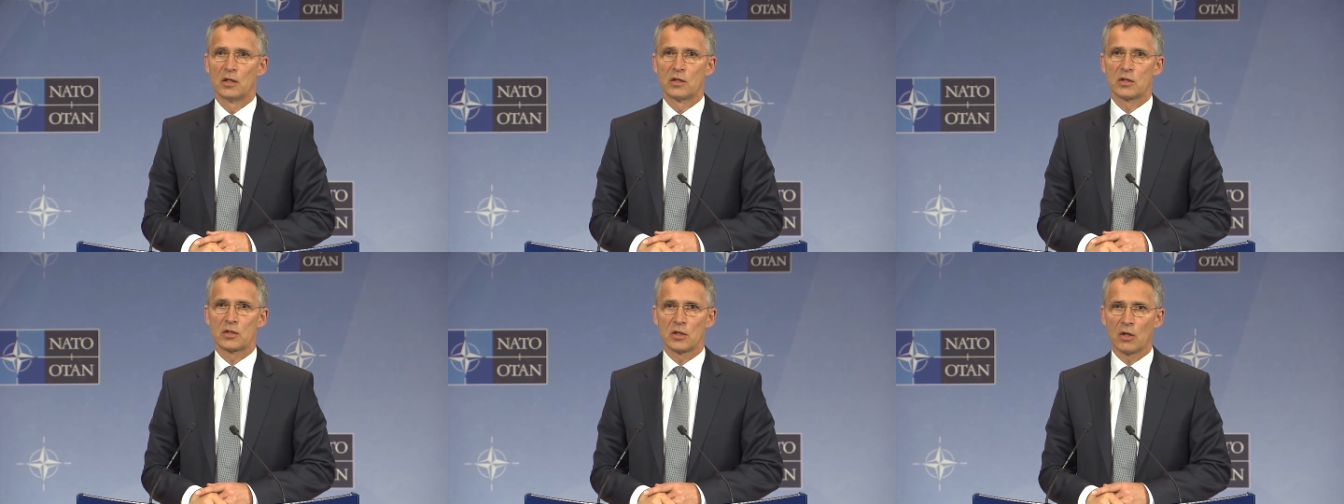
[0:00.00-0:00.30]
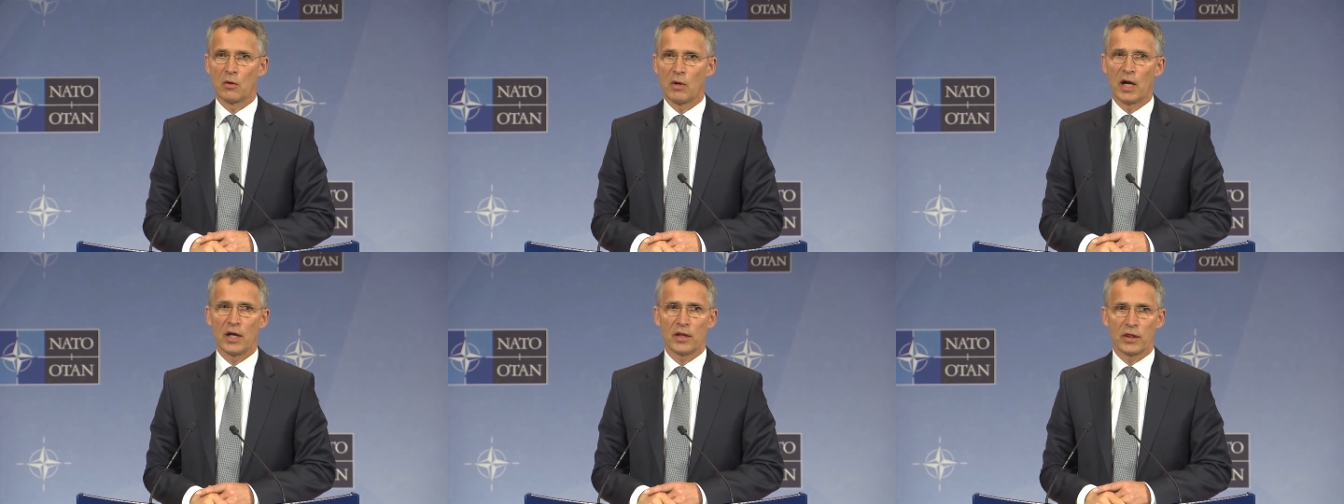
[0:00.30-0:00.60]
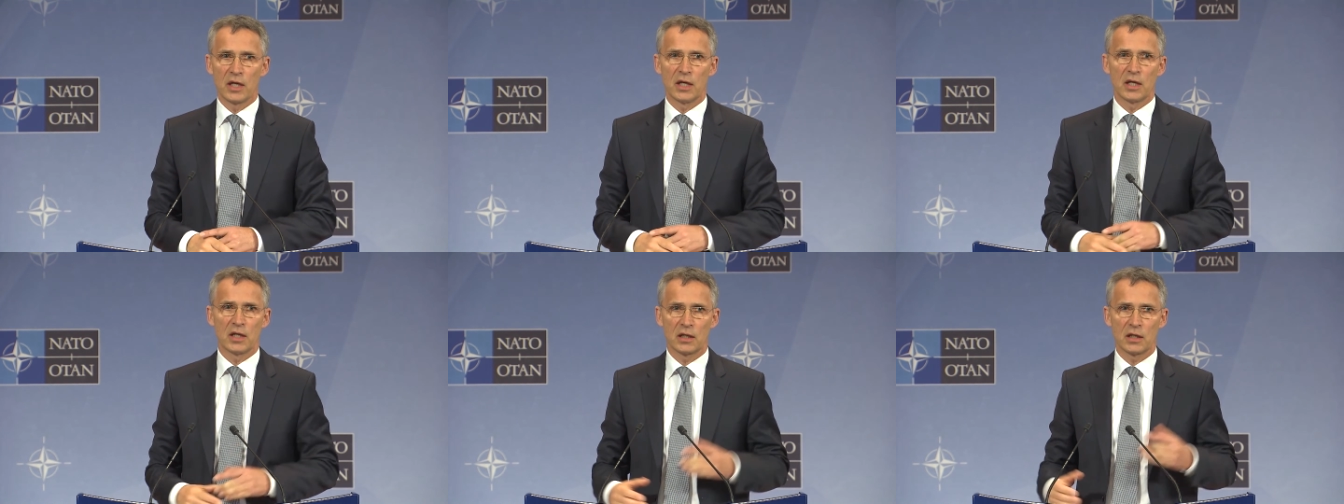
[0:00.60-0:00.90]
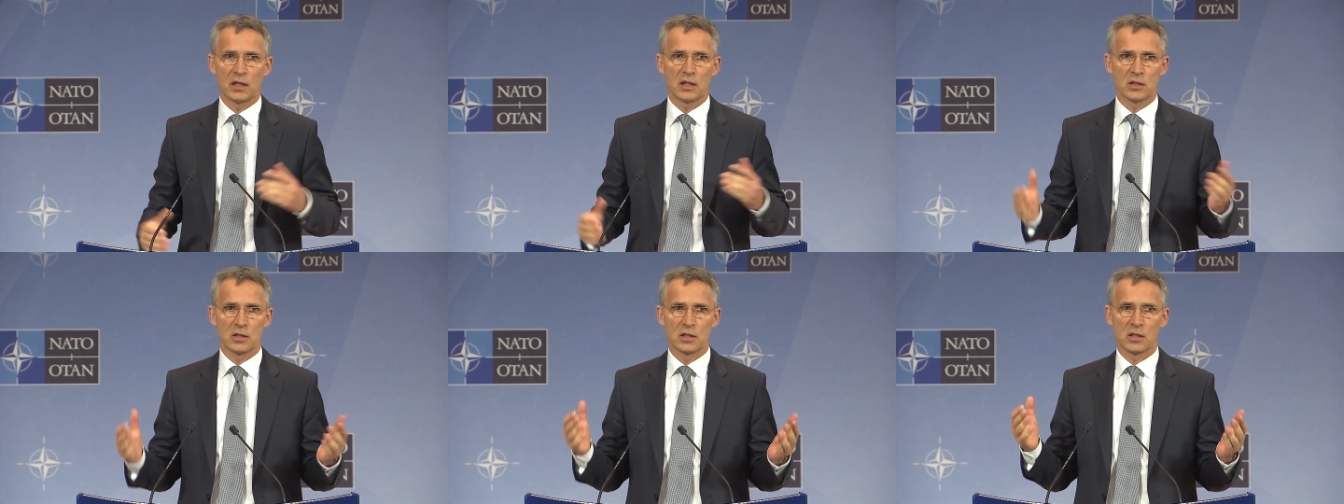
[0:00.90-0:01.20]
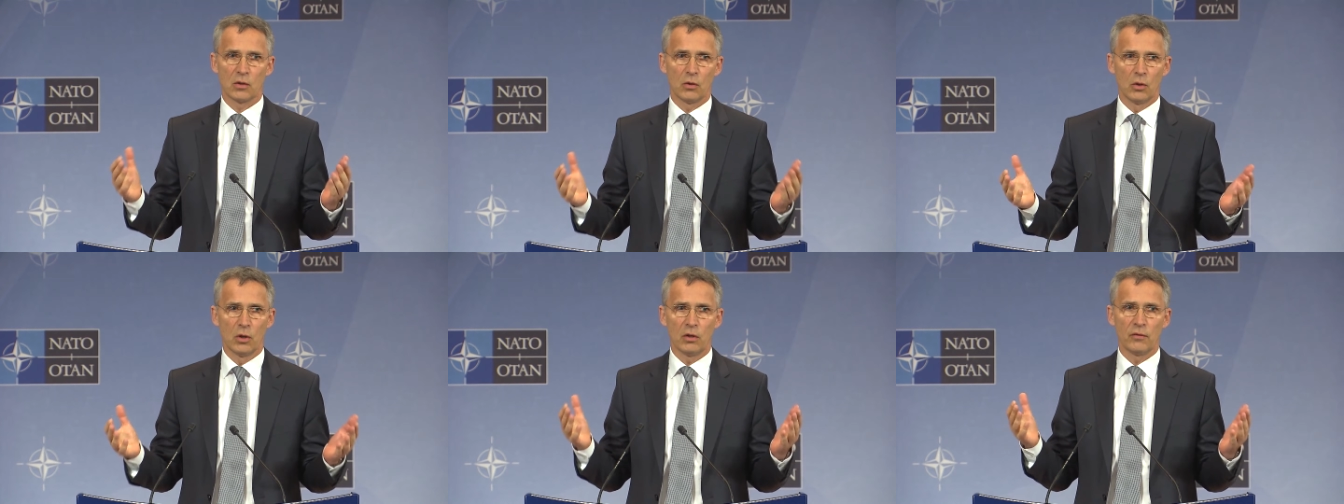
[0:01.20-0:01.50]
So I think it is
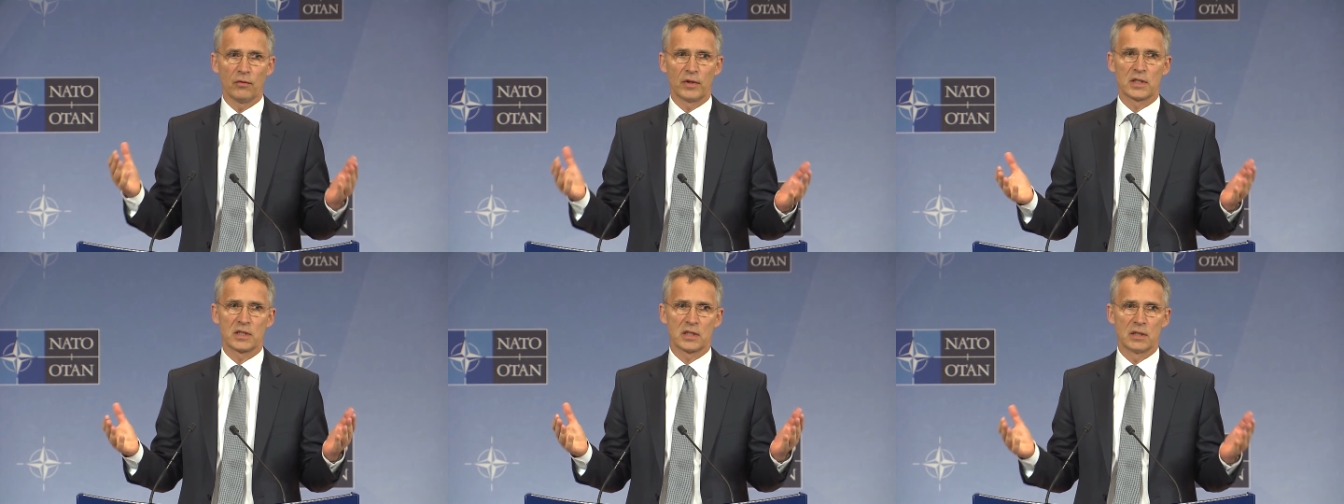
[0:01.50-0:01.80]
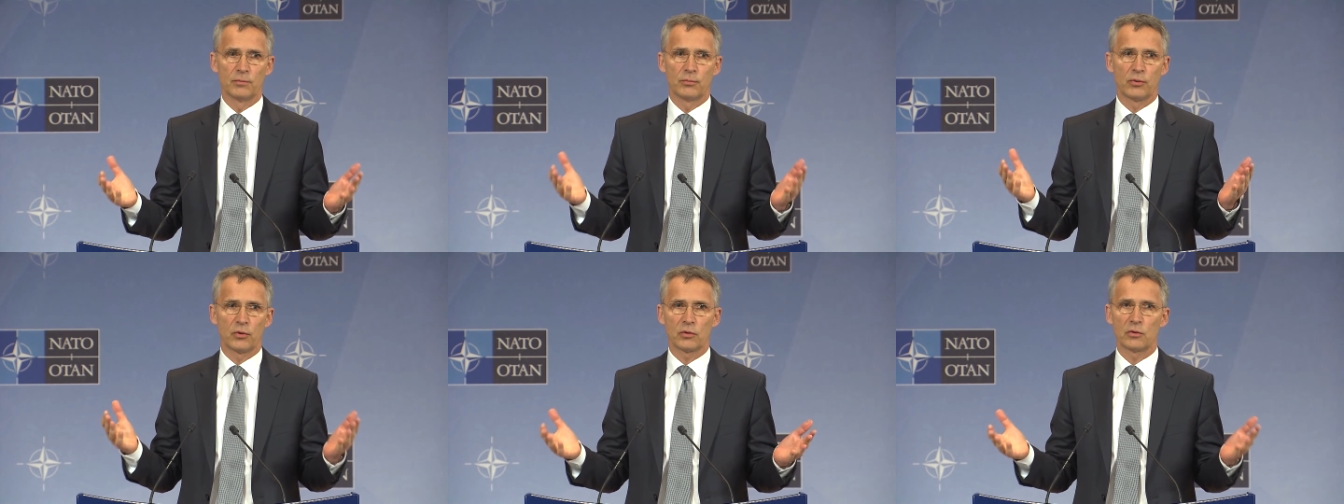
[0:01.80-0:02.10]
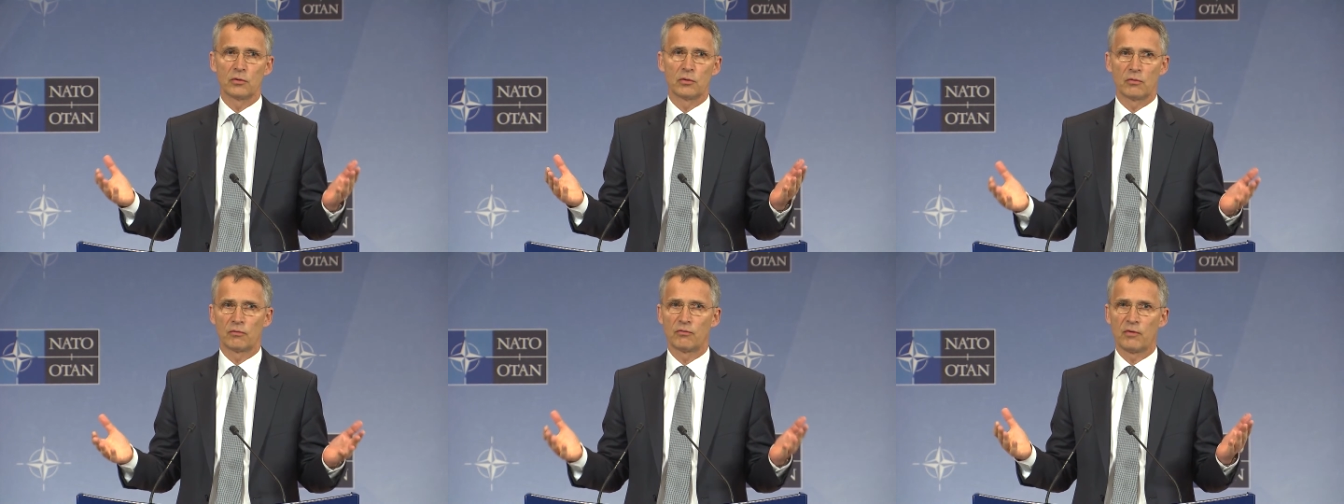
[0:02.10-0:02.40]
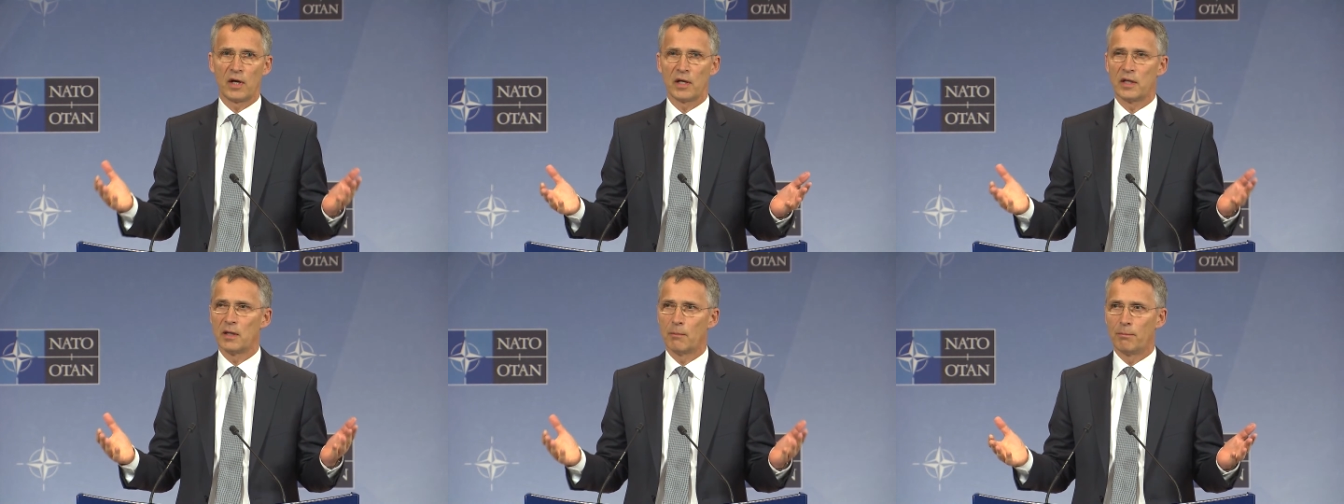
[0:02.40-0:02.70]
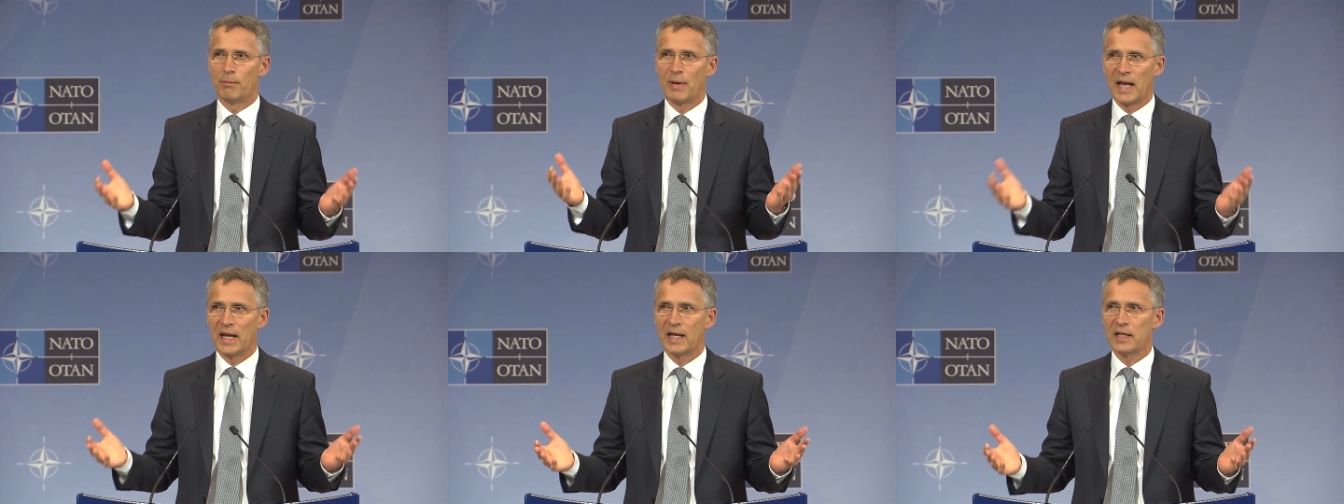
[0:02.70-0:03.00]
always important to find a
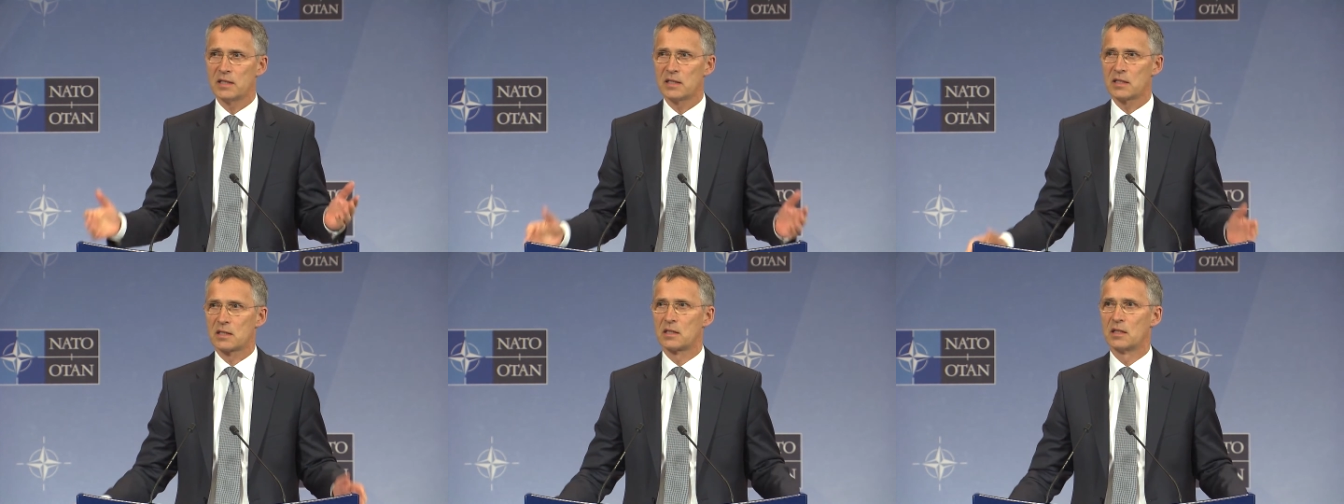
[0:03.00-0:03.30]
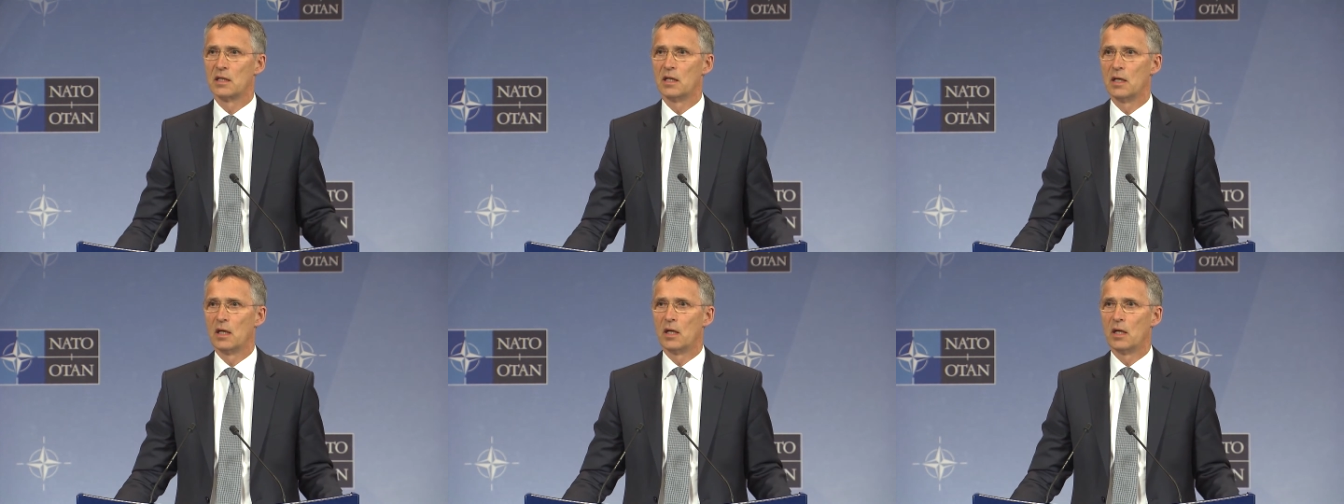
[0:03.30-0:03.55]
balance,